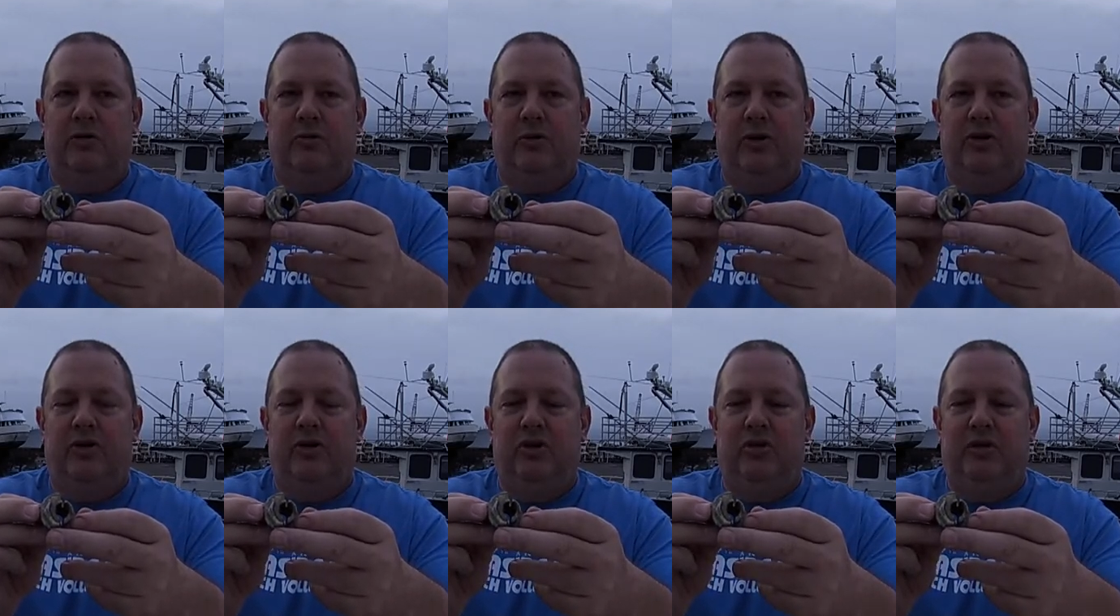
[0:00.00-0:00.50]
you
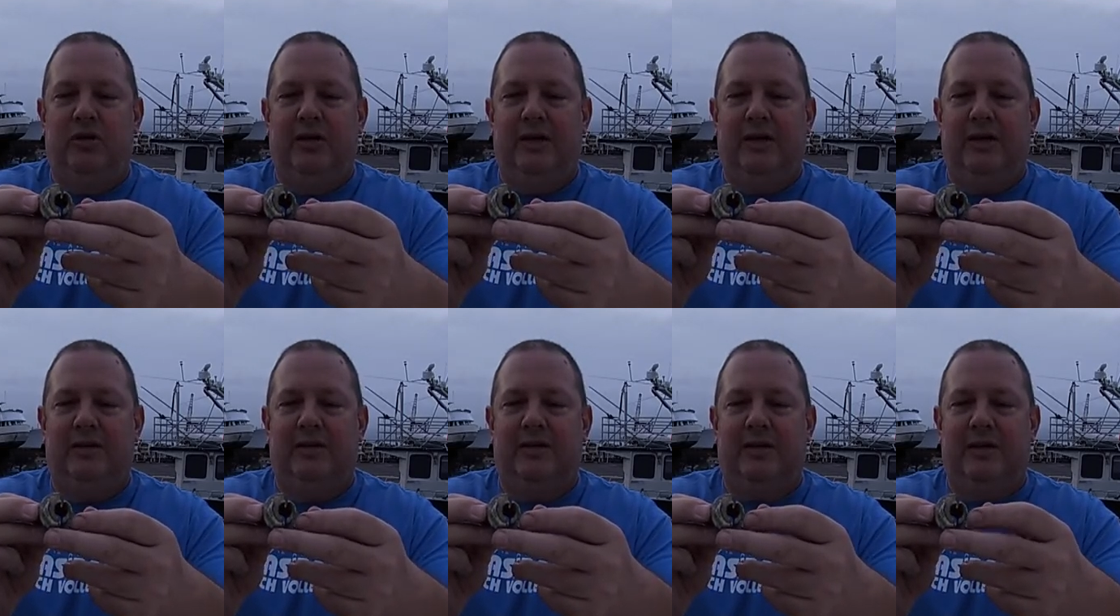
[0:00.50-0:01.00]
want to do
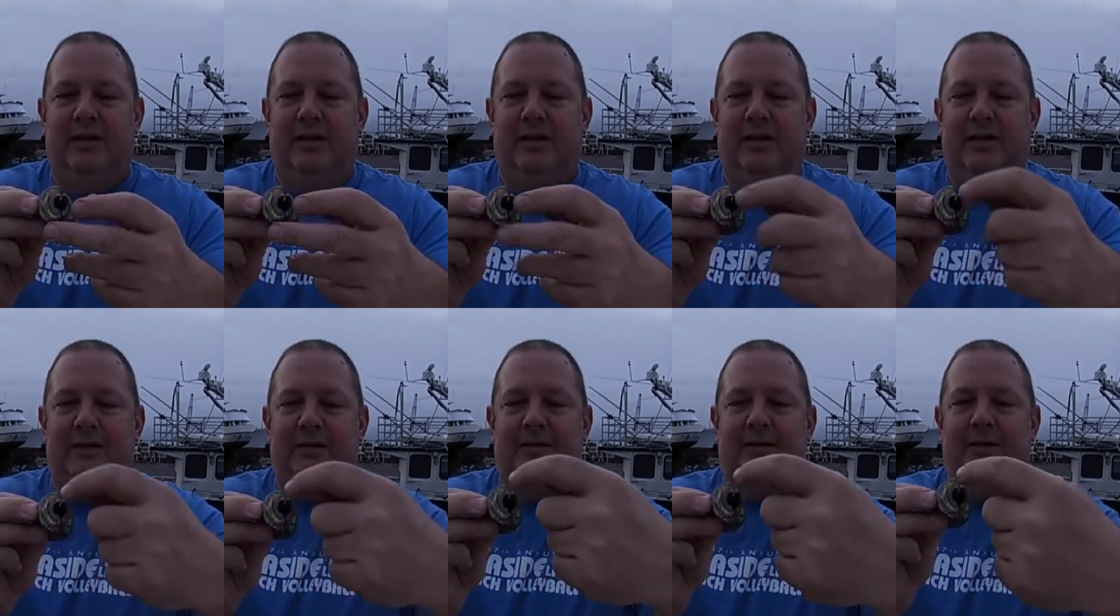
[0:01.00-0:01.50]
next
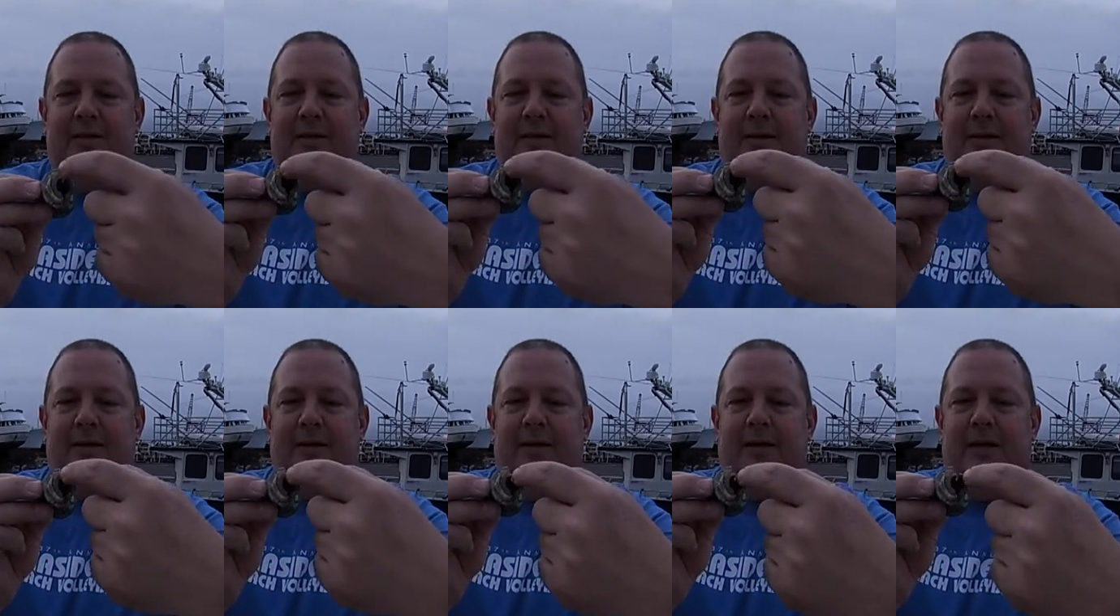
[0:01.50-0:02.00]
is
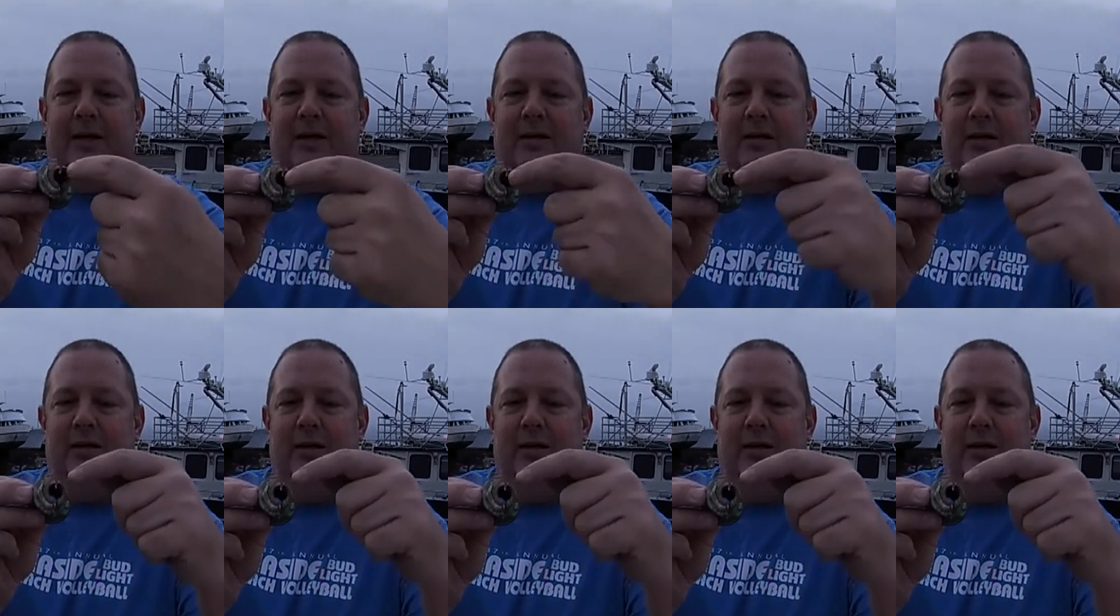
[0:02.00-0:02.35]
cut